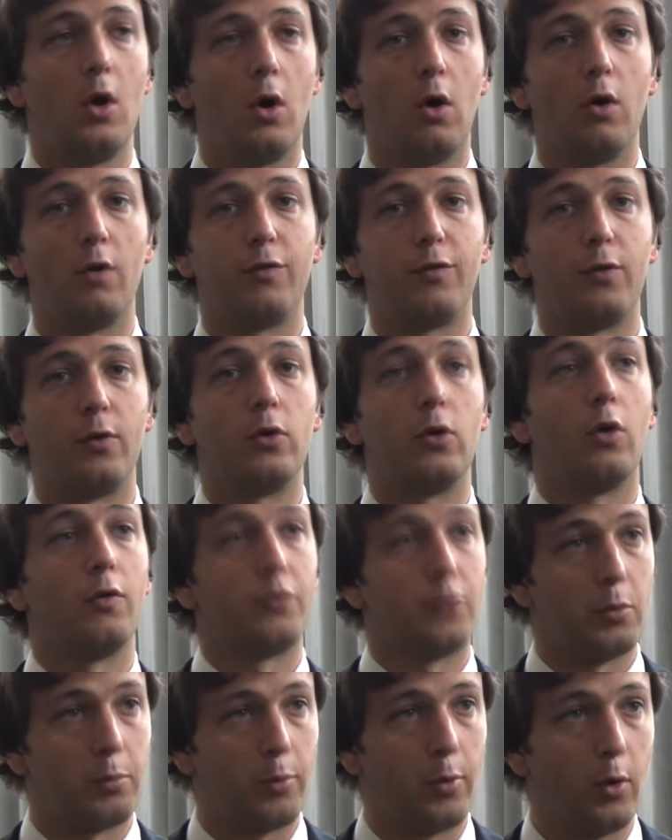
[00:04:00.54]

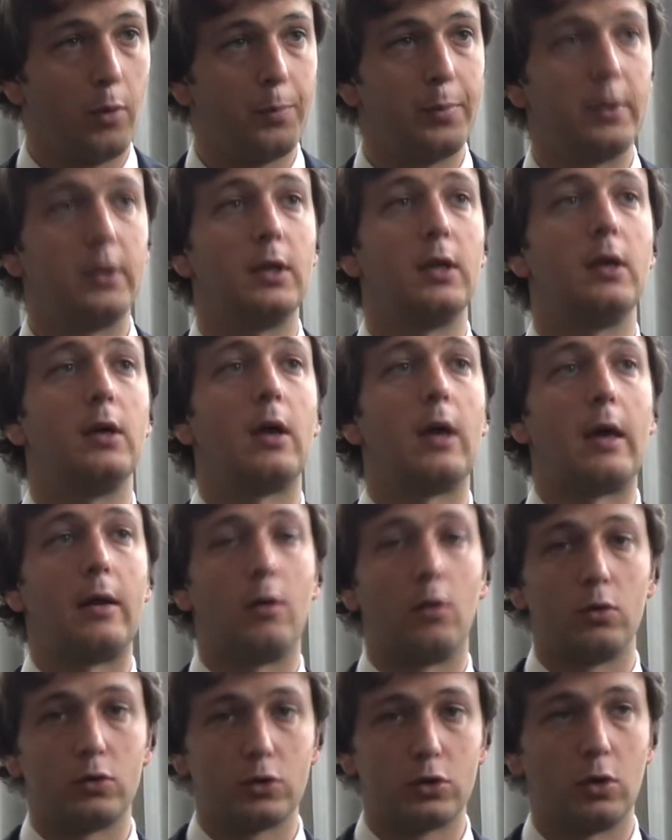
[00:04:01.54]
of the property
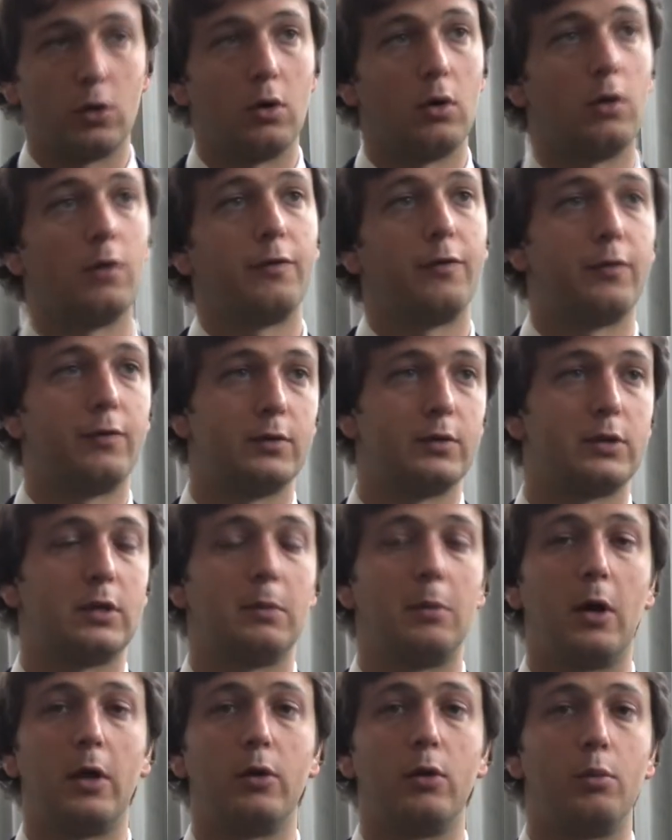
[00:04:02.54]
and also of
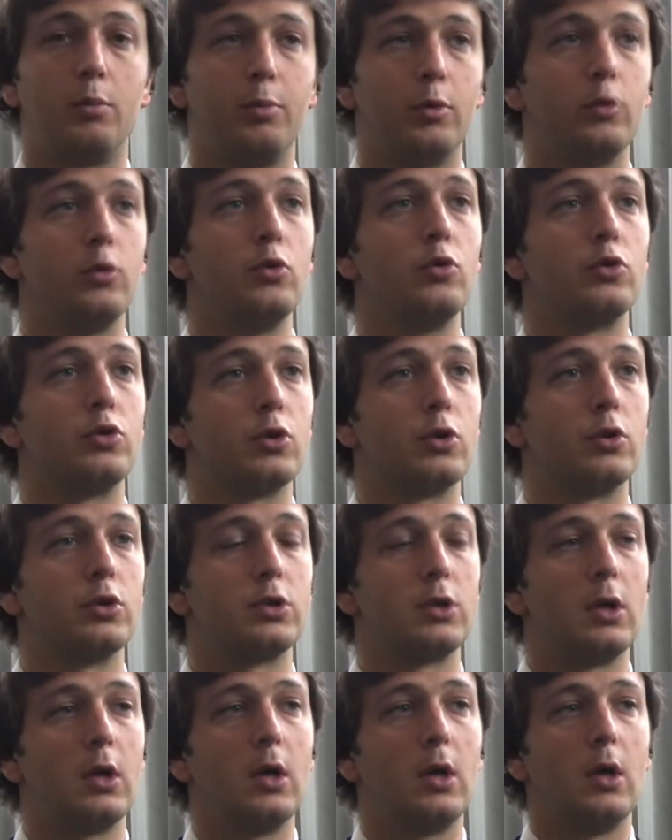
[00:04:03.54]
some other
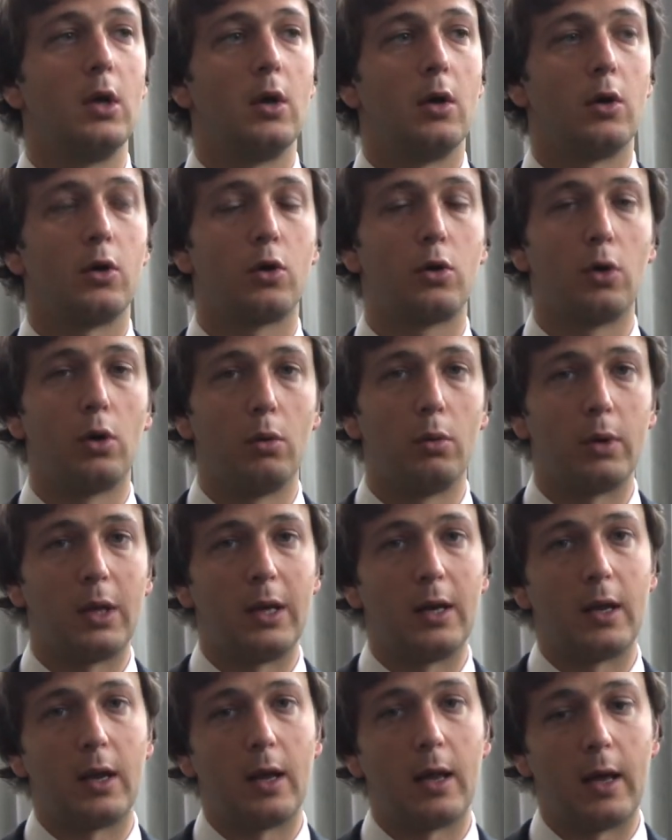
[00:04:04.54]
producers, grown
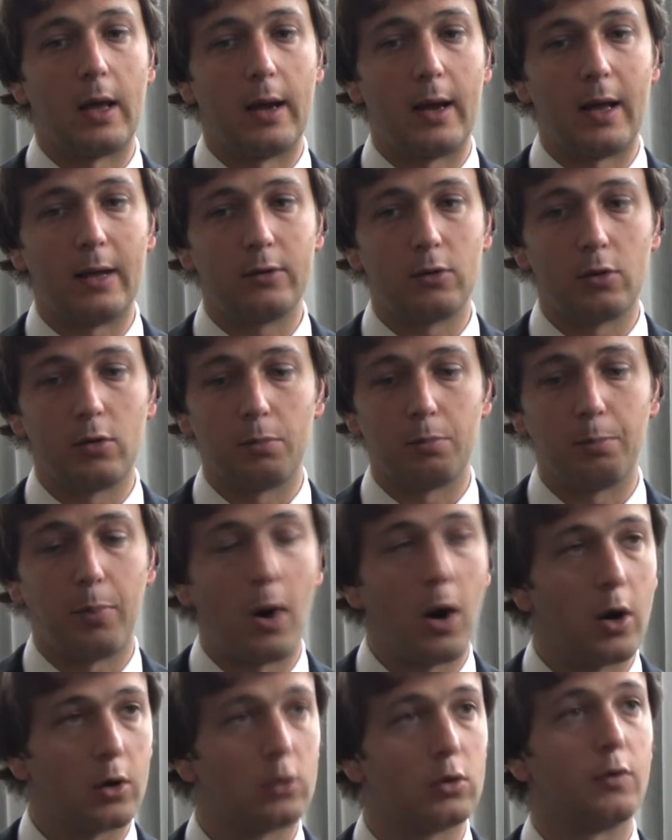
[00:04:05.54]
in another
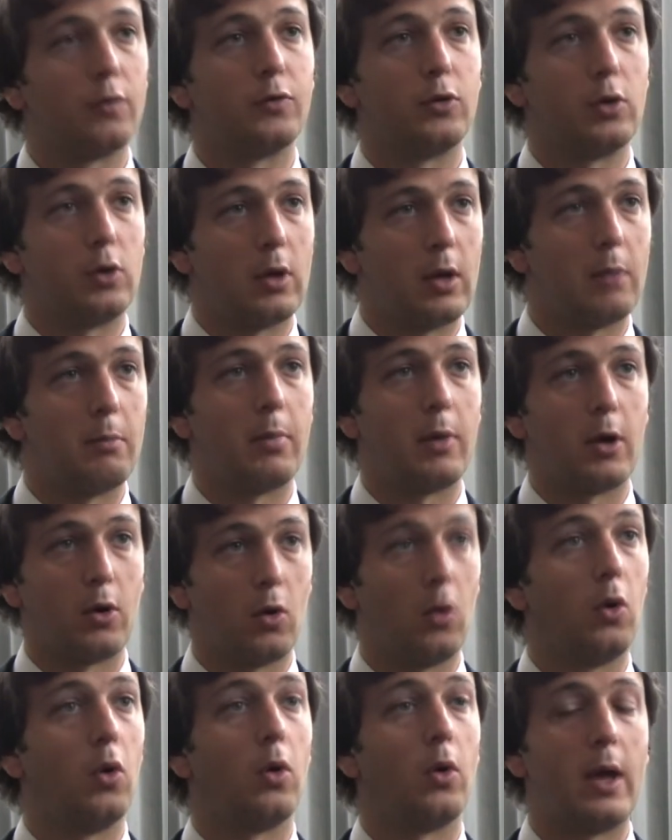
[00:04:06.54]
part of the
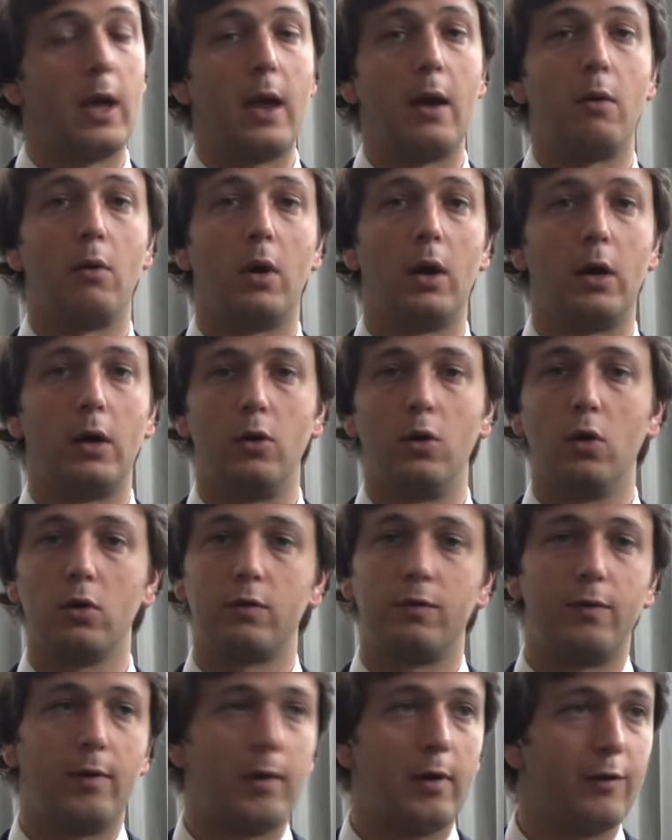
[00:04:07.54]
Barolo area,
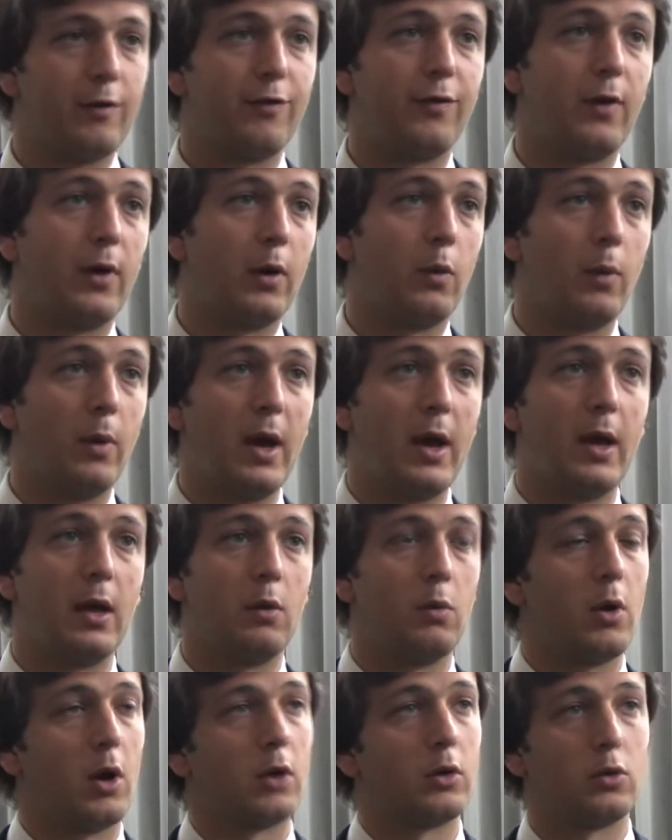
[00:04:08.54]
not very far away.
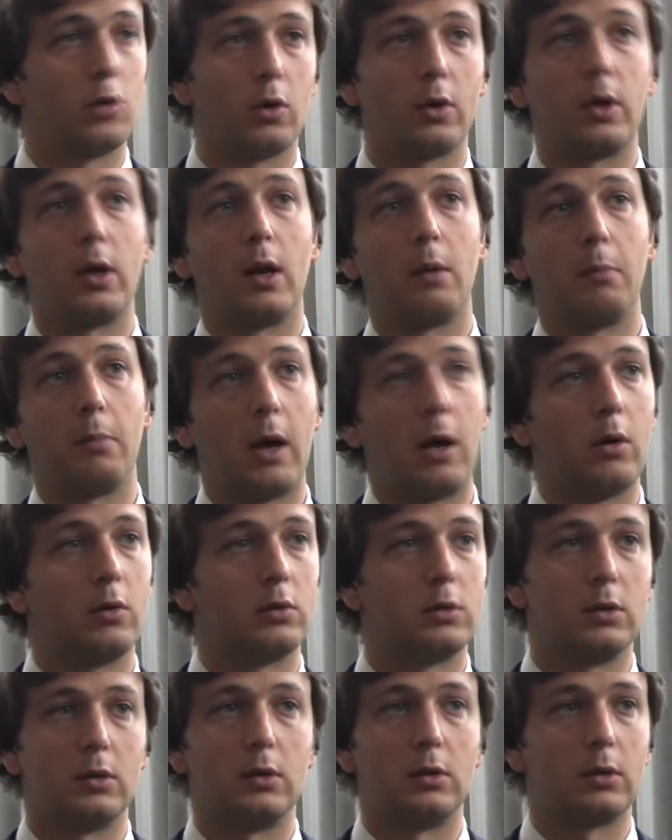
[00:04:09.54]
We are talking
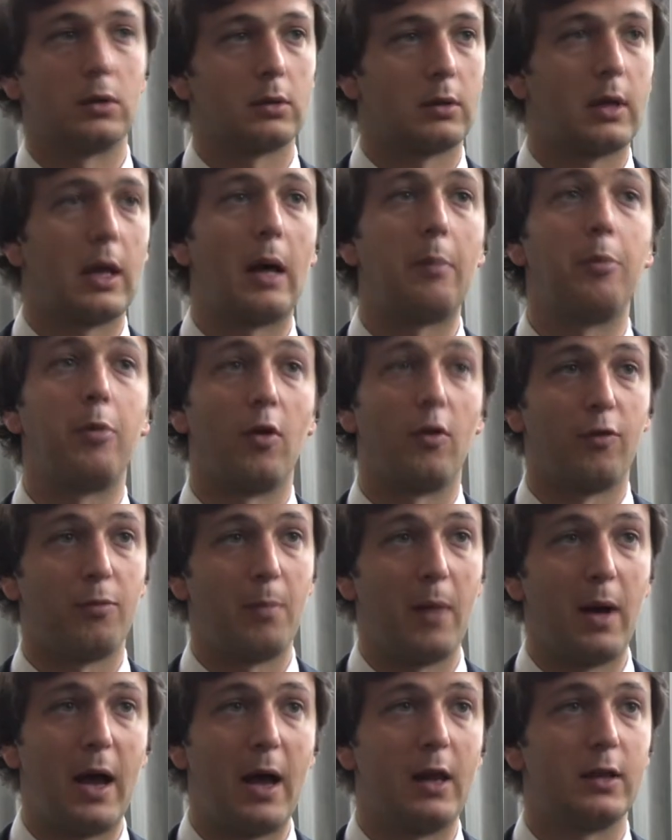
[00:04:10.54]
about a couple of
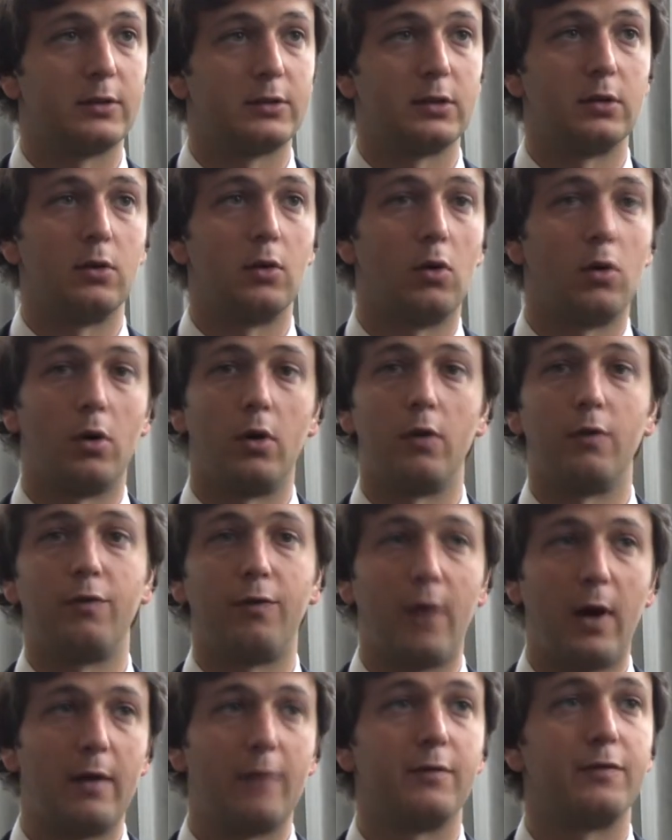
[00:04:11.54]
miles or
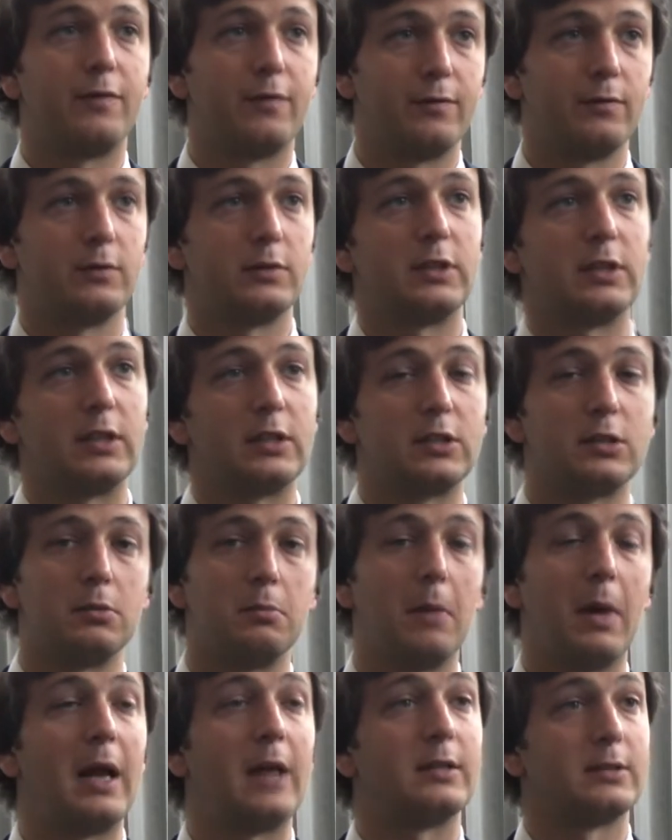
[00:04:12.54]
5, 6
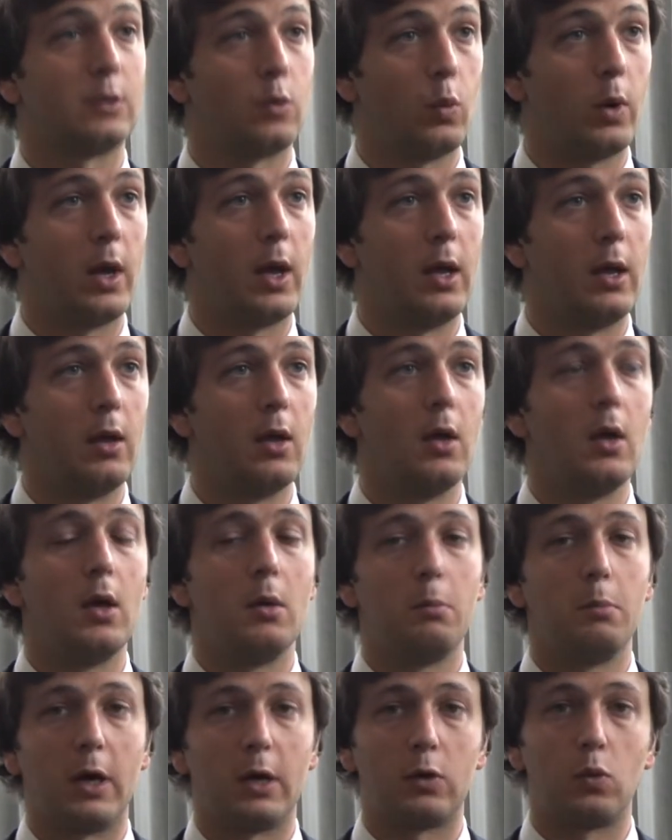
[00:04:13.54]
miles away,
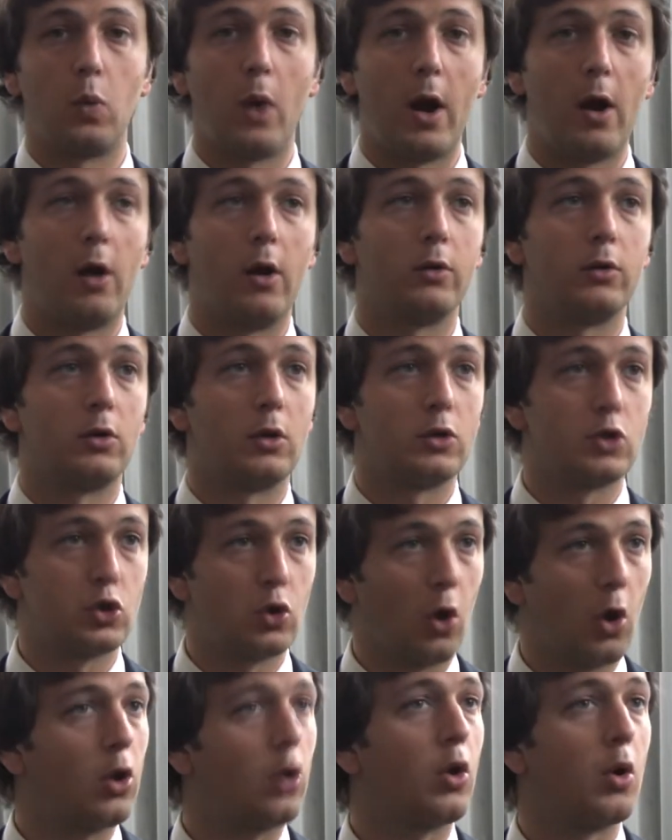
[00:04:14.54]
but where the
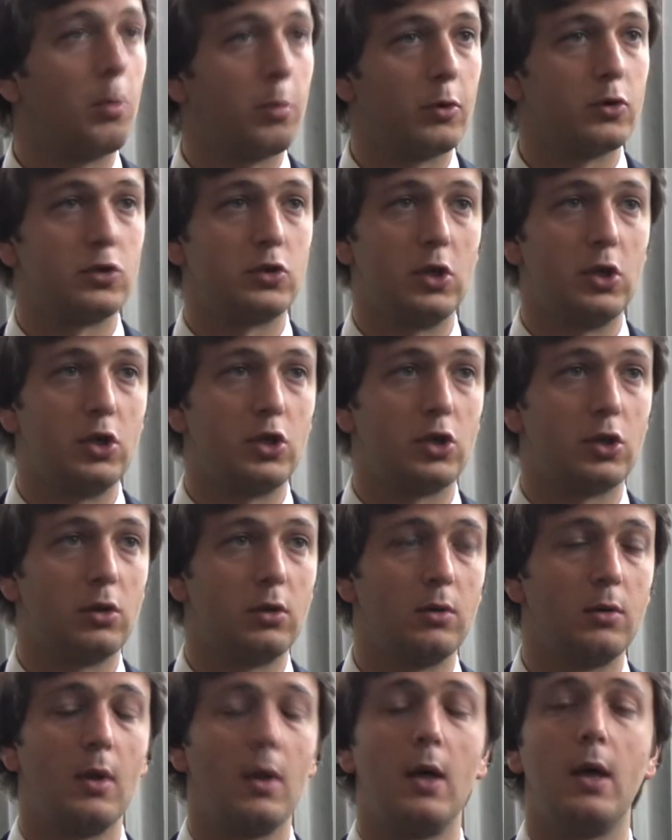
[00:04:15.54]
soil
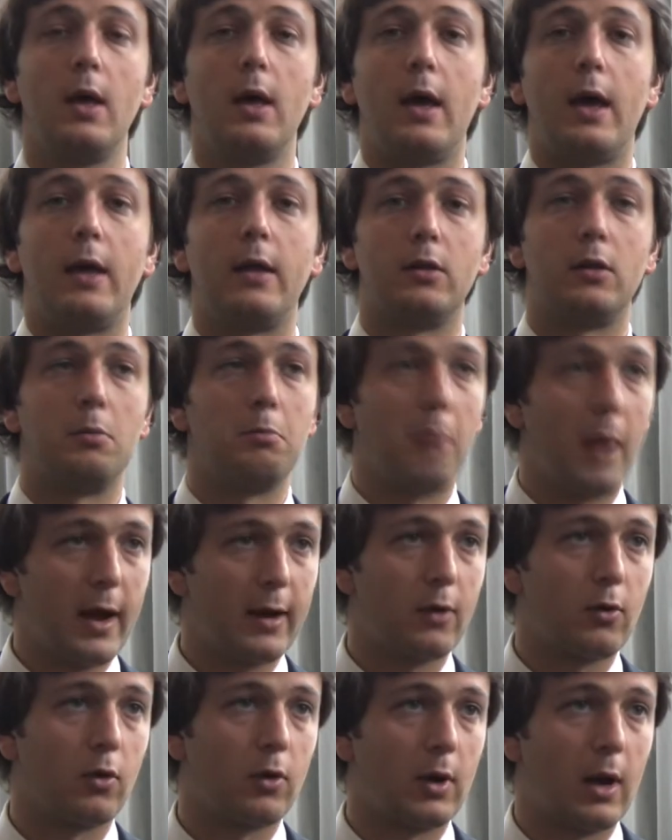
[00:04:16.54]
composition and the
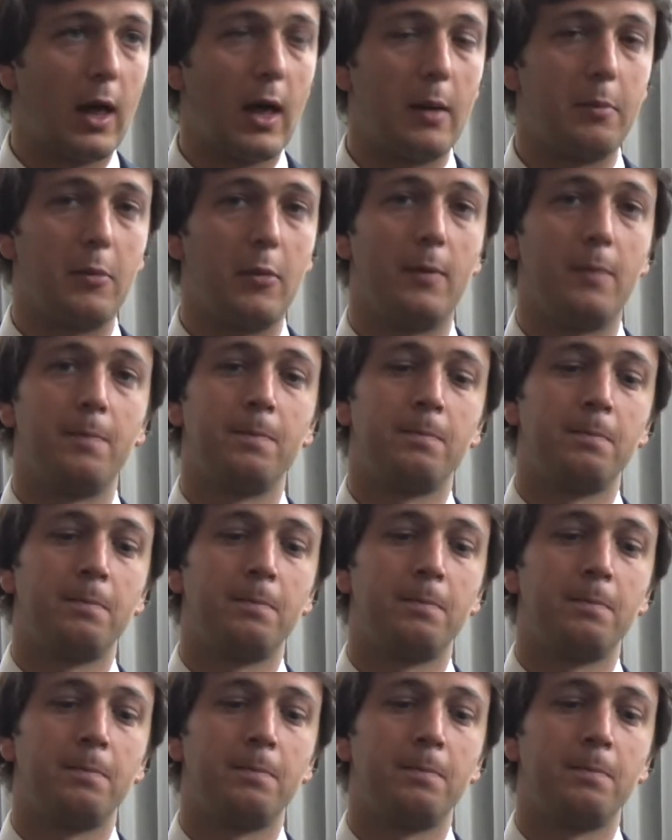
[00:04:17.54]
microclimate